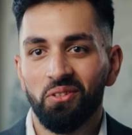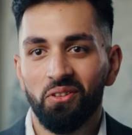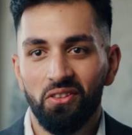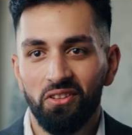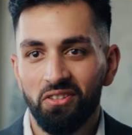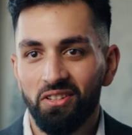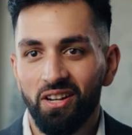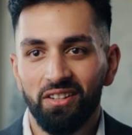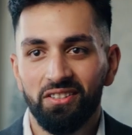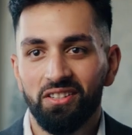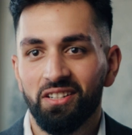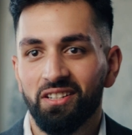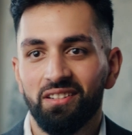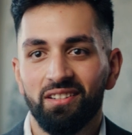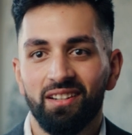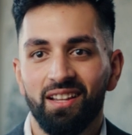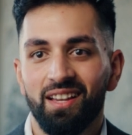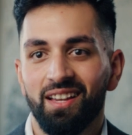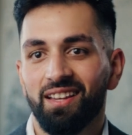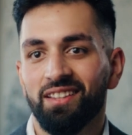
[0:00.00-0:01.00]
to the
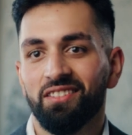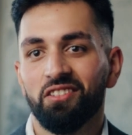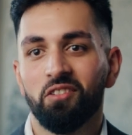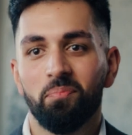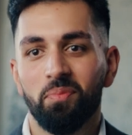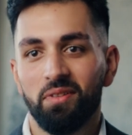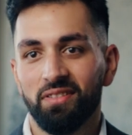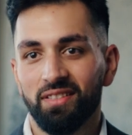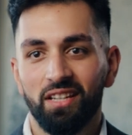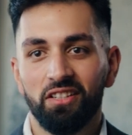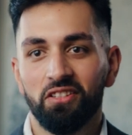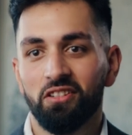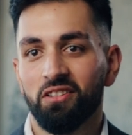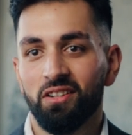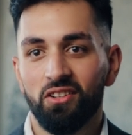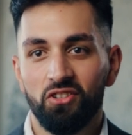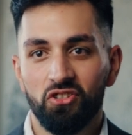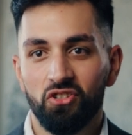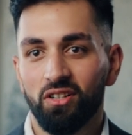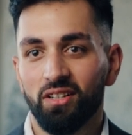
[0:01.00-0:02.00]
doctor and you present your
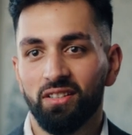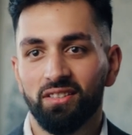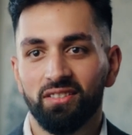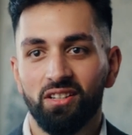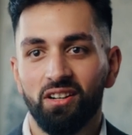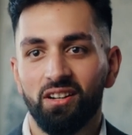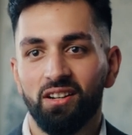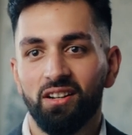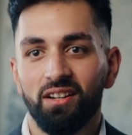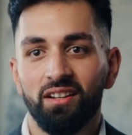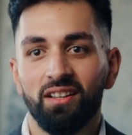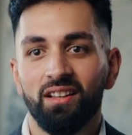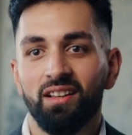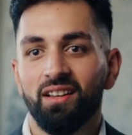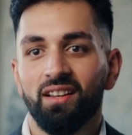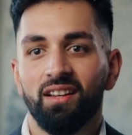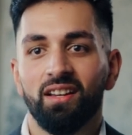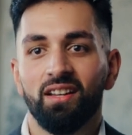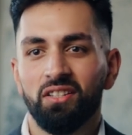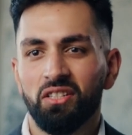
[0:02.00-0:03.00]
insurance card
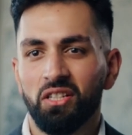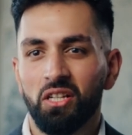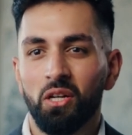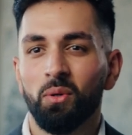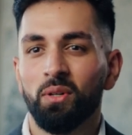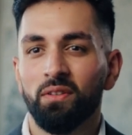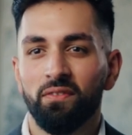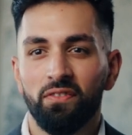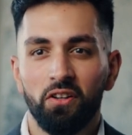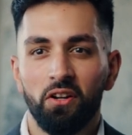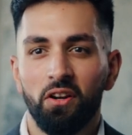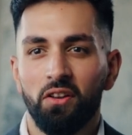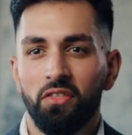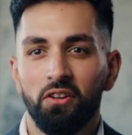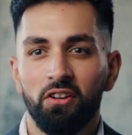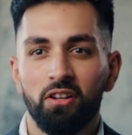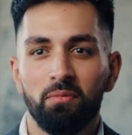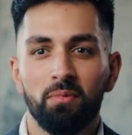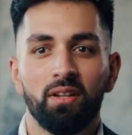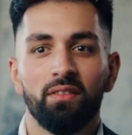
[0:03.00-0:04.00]
and you go in for your
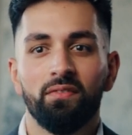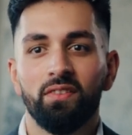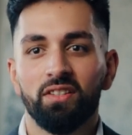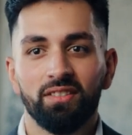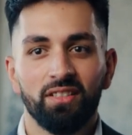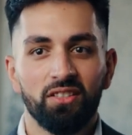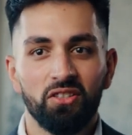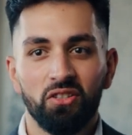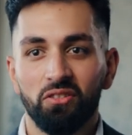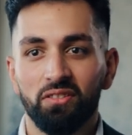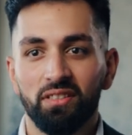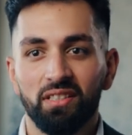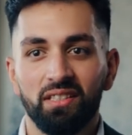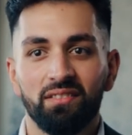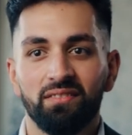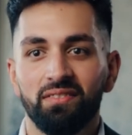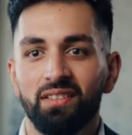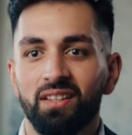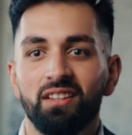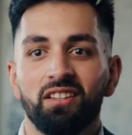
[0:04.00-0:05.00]
30-minute visit and you
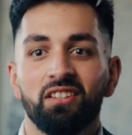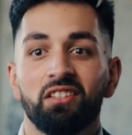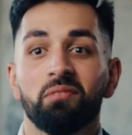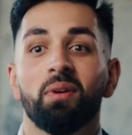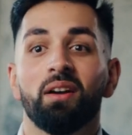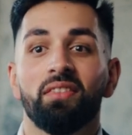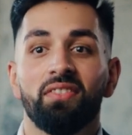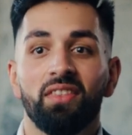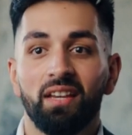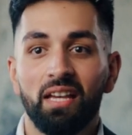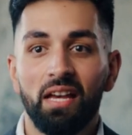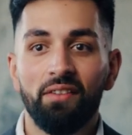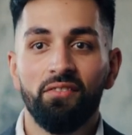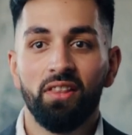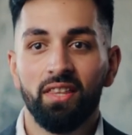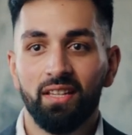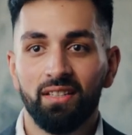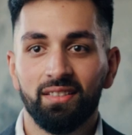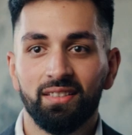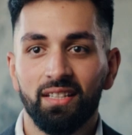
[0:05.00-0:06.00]
leave, you might think
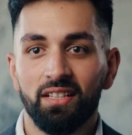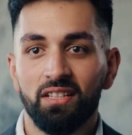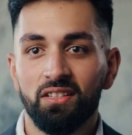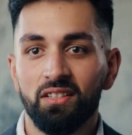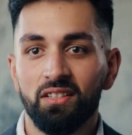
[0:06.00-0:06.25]
everything's said and